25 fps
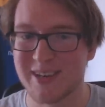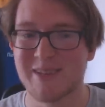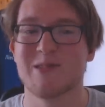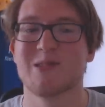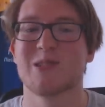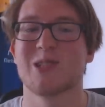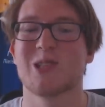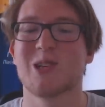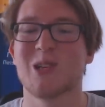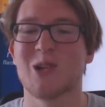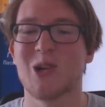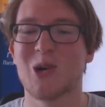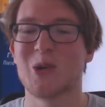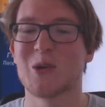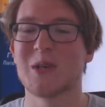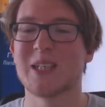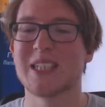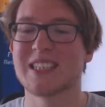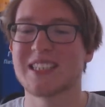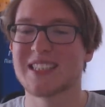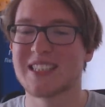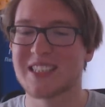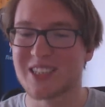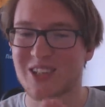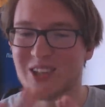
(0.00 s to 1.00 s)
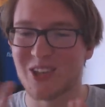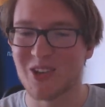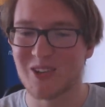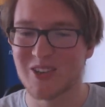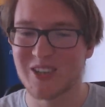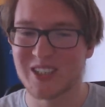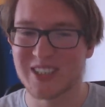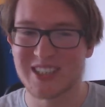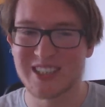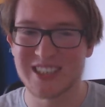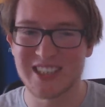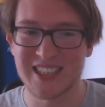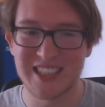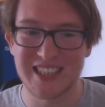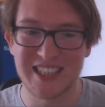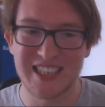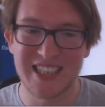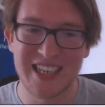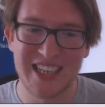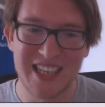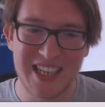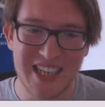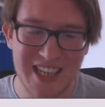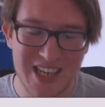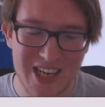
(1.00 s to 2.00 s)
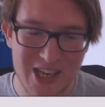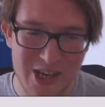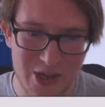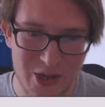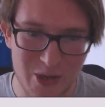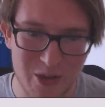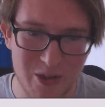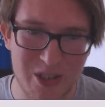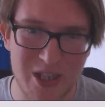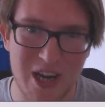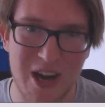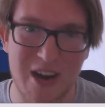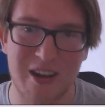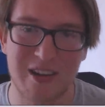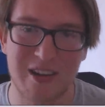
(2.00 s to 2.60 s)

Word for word: It was glorious, glorious scene. Huge shout